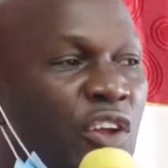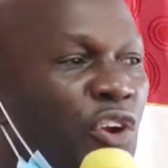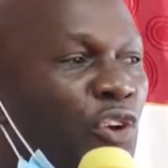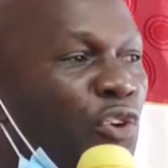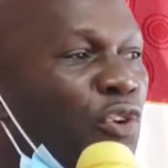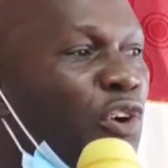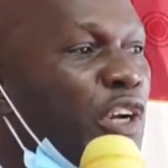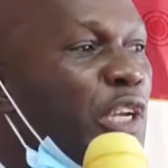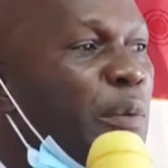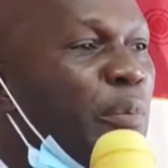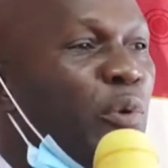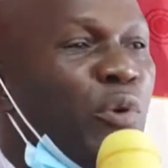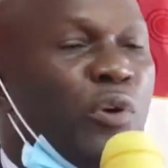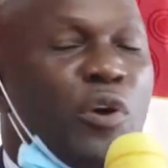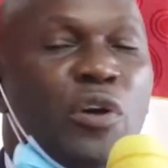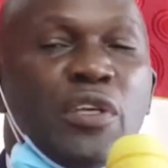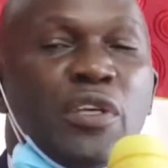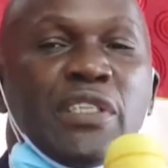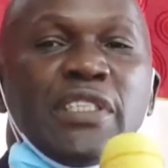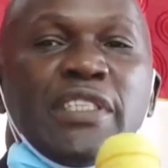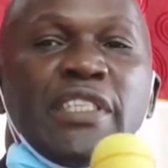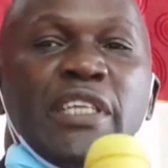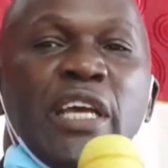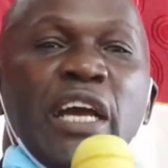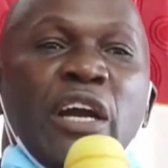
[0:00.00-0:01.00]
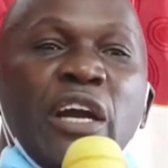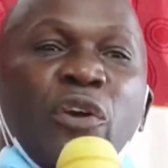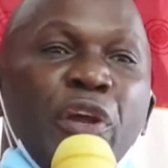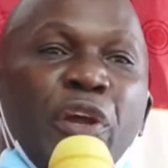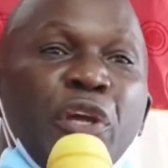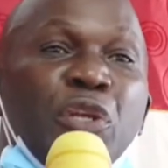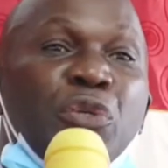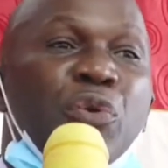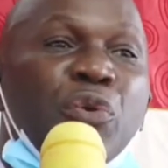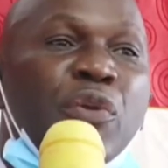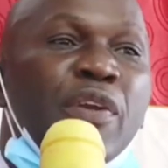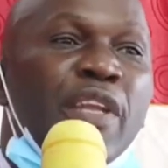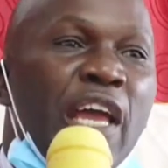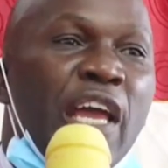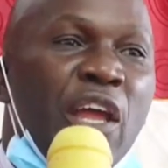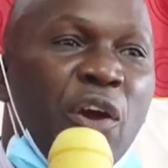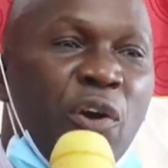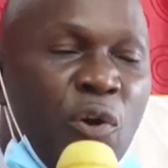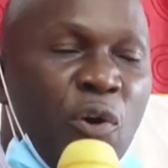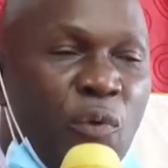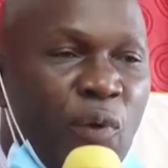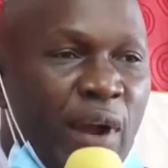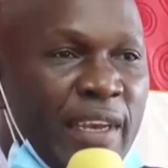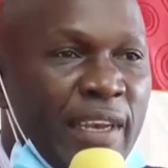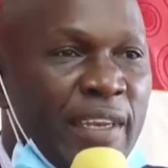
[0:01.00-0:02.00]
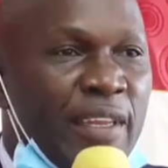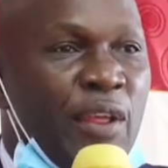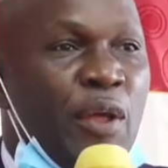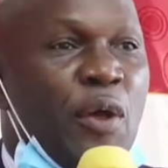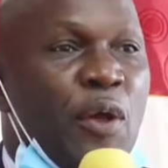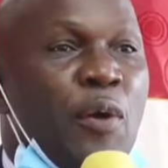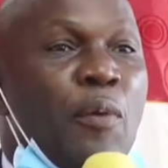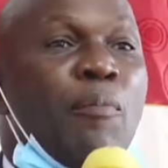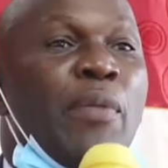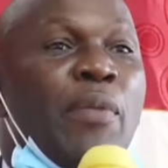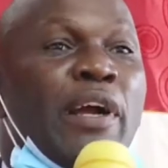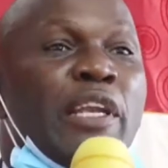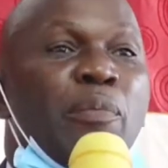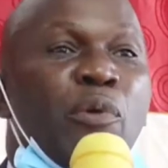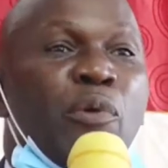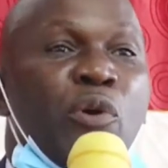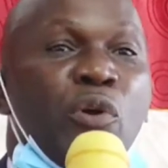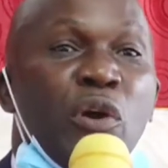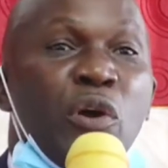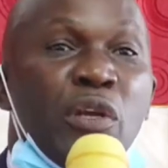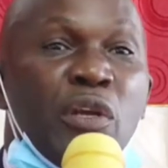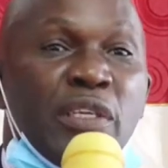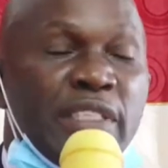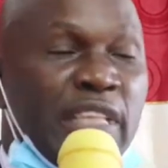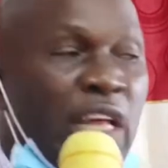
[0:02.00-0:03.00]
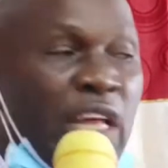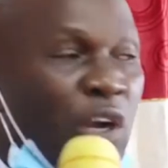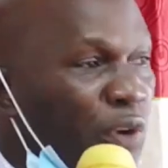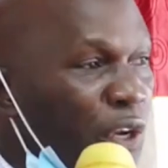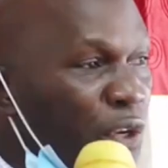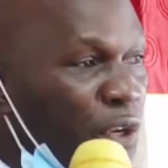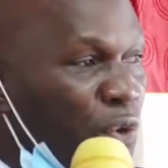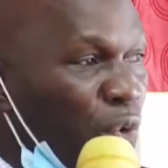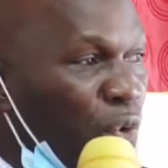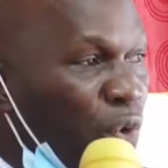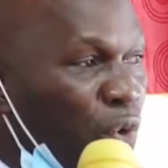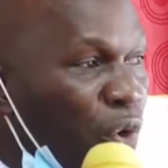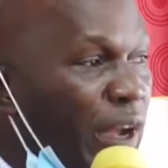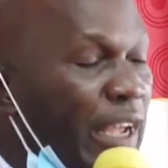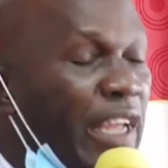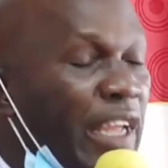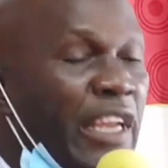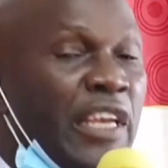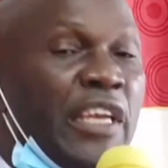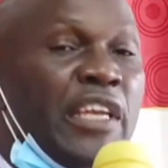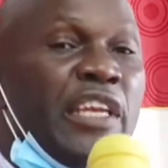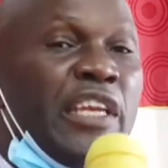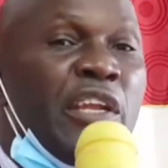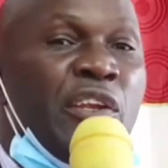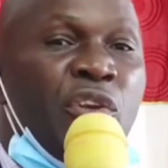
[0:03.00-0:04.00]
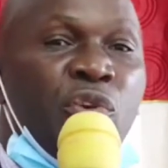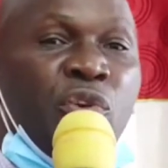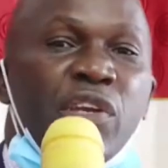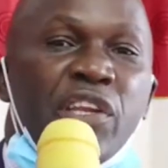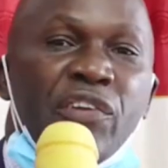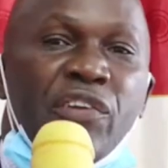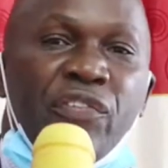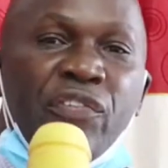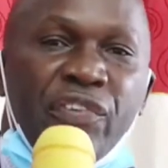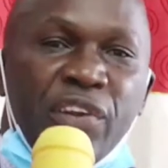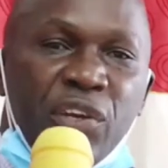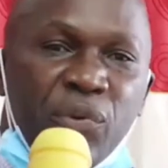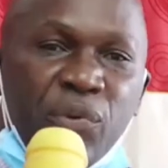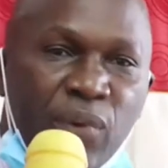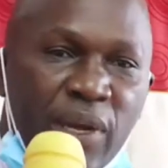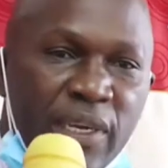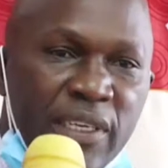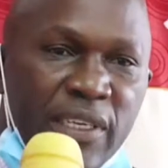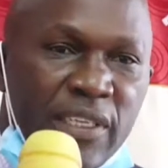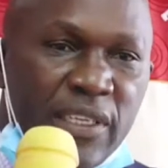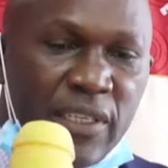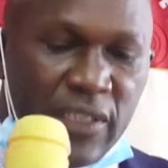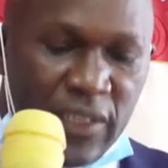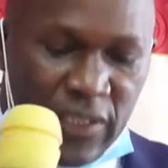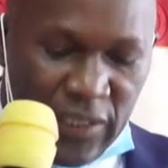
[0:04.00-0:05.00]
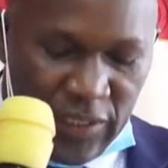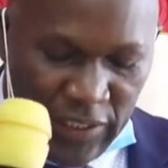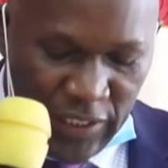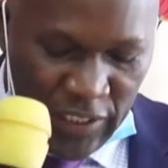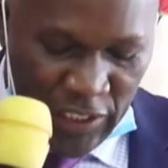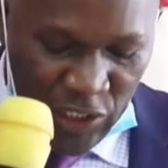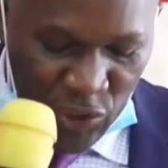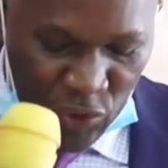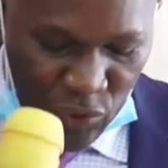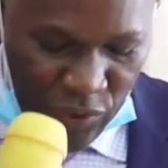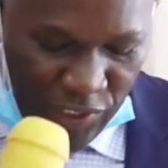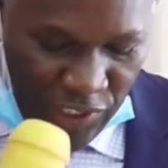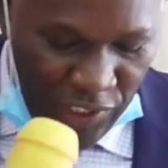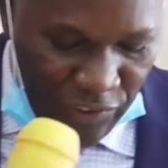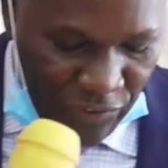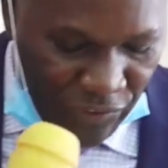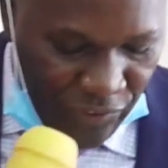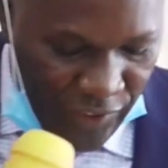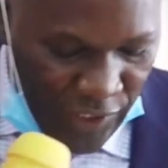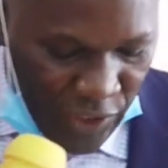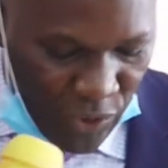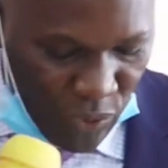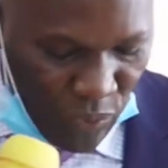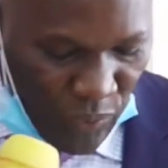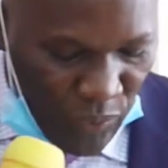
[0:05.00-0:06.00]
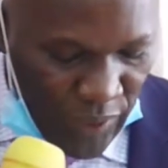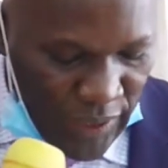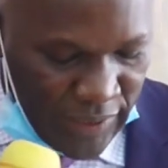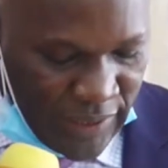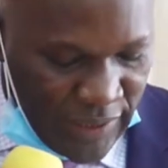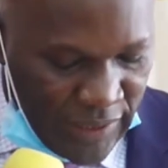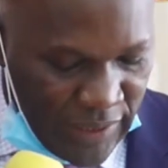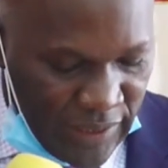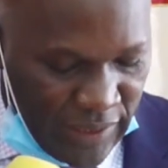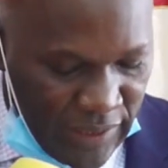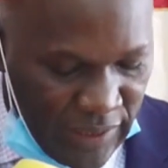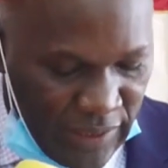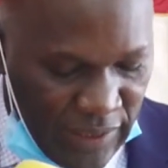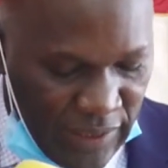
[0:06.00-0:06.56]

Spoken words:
not because they are going to die or what, but because they are going to go into different what? Into different worlds.